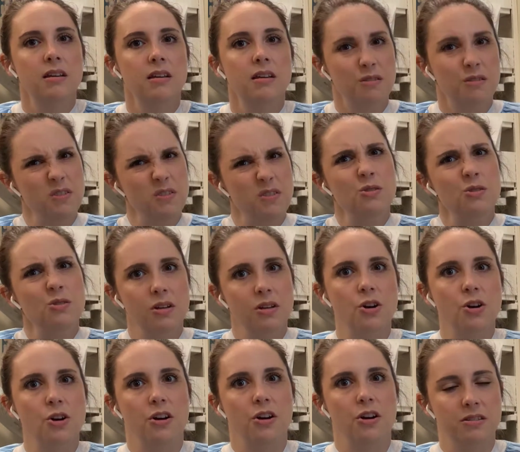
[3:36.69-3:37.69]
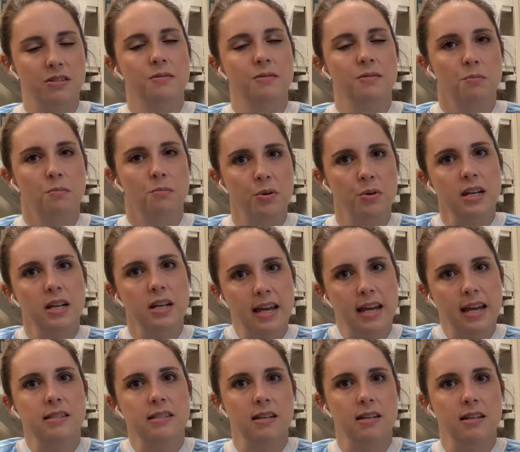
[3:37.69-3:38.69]
and a few that cause pretty
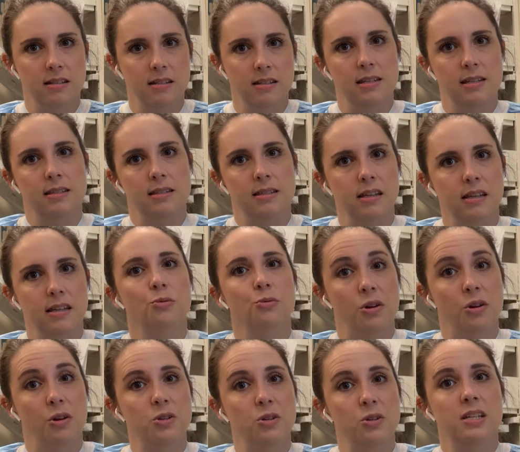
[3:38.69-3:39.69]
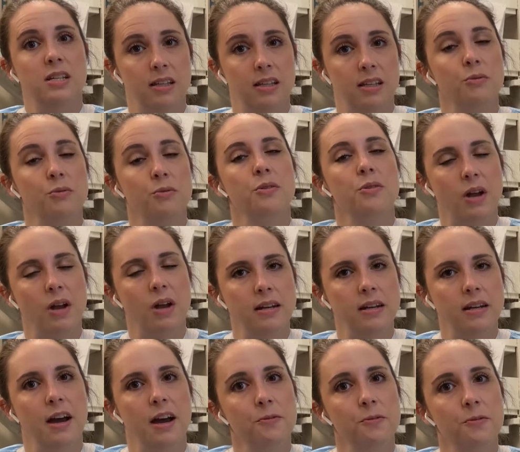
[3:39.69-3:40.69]
nasty disease like the one we're dealing with right
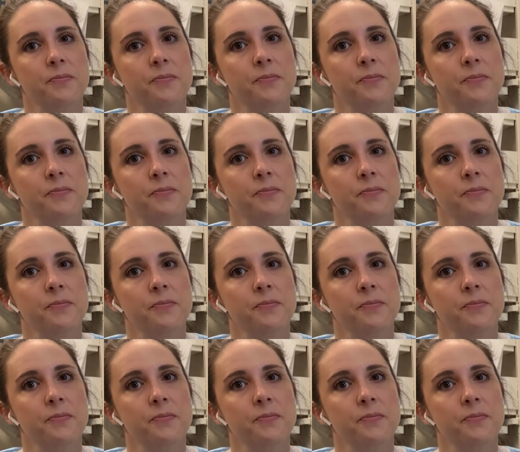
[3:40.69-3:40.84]
now.